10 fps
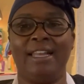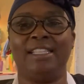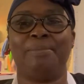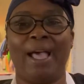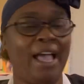
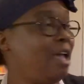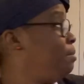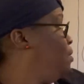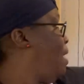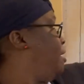that's behind
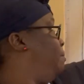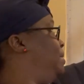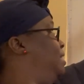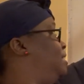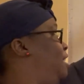me right up
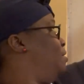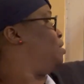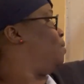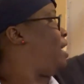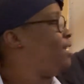in this
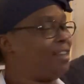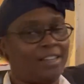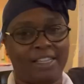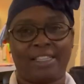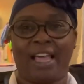area right
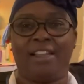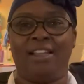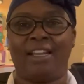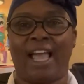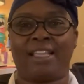here. It kind of
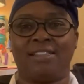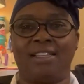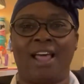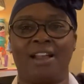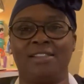look like it's a
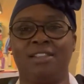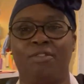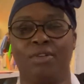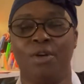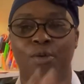lot of
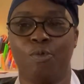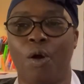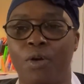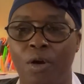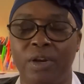stuff
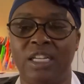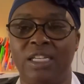wrote on each